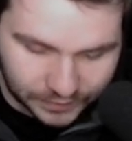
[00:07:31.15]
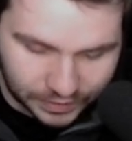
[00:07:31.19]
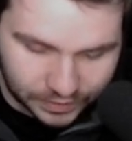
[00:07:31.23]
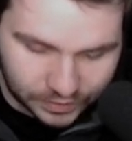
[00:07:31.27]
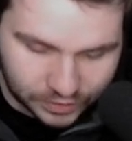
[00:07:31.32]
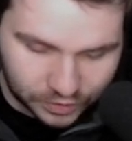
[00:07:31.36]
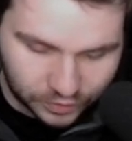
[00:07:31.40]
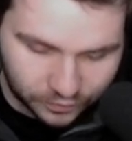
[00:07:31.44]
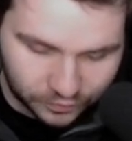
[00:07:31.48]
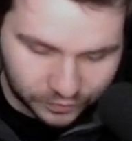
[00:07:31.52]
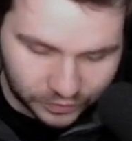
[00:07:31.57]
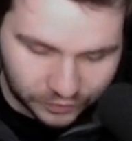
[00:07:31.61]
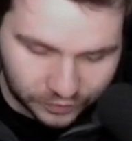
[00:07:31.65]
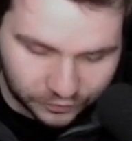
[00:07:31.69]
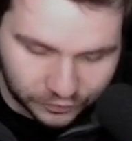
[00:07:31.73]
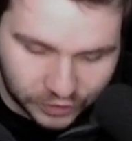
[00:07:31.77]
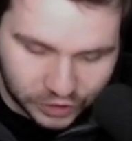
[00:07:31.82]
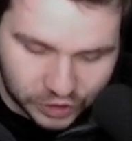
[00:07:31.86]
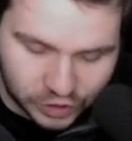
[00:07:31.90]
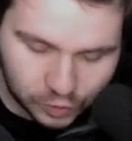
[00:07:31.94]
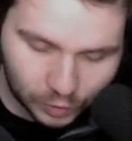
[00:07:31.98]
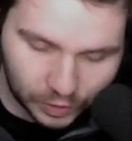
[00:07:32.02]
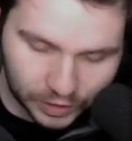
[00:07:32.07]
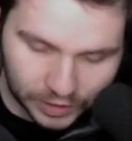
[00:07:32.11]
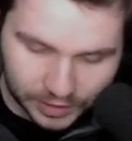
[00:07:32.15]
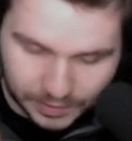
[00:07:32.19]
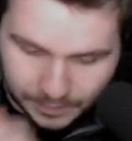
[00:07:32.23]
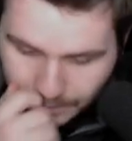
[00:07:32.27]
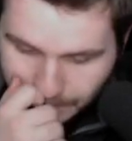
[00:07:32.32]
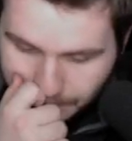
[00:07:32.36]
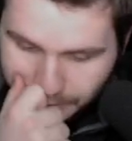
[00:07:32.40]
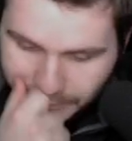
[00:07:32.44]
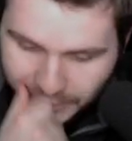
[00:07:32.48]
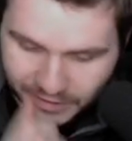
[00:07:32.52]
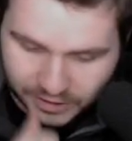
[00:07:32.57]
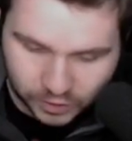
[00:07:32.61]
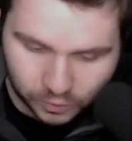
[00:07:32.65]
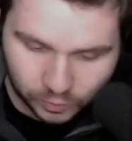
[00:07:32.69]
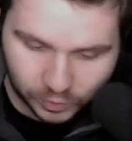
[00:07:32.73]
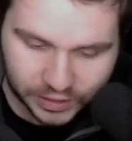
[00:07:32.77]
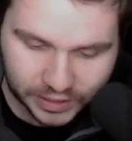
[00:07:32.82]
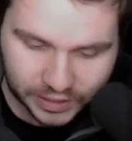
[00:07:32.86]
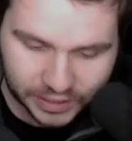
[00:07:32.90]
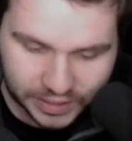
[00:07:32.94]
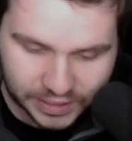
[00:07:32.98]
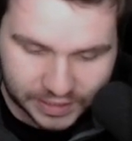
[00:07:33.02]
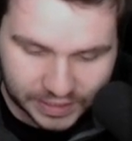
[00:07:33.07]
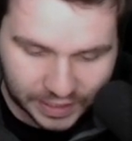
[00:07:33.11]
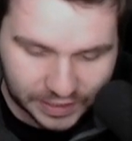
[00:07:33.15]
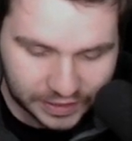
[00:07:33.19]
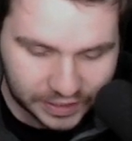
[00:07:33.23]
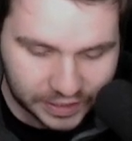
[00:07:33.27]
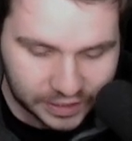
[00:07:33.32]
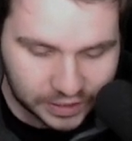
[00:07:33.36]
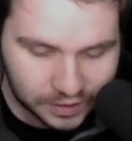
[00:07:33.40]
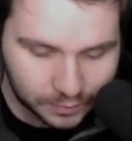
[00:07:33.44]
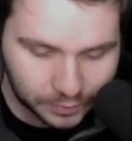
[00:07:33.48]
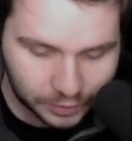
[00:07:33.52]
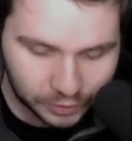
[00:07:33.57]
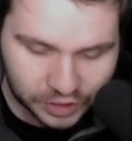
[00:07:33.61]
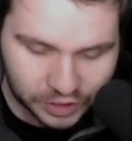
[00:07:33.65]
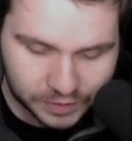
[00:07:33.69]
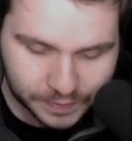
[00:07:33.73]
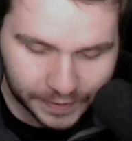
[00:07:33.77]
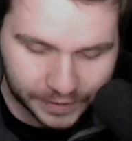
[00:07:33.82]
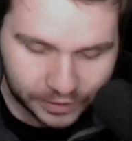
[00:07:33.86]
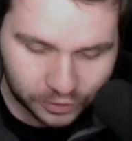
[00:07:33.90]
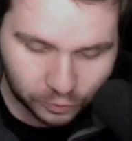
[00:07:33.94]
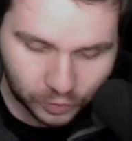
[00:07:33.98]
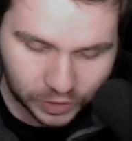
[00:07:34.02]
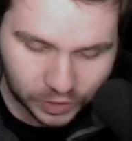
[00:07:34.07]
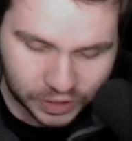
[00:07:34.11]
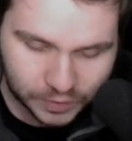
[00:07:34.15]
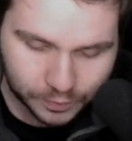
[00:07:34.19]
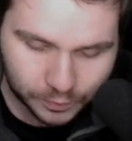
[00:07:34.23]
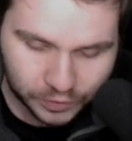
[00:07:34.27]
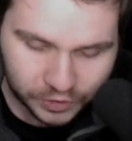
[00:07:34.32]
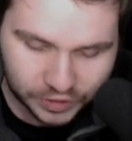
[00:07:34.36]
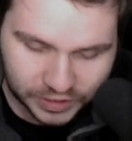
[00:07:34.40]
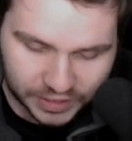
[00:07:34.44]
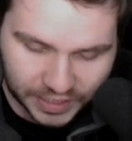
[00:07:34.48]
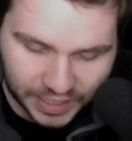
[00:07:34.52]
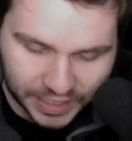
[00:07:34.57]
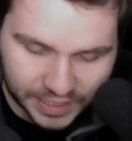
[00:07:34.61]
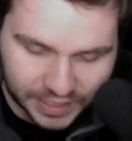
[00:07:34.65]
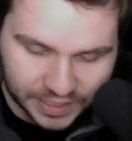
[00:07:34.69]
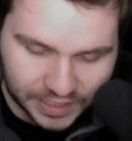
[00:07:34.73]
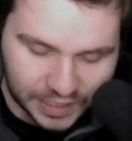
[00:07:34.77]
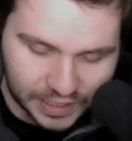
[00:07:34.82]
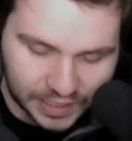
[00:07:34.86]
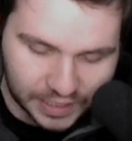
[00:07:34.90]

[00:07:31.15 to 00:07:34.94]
So for the first one, this one is, I think, the bonus battle once per day.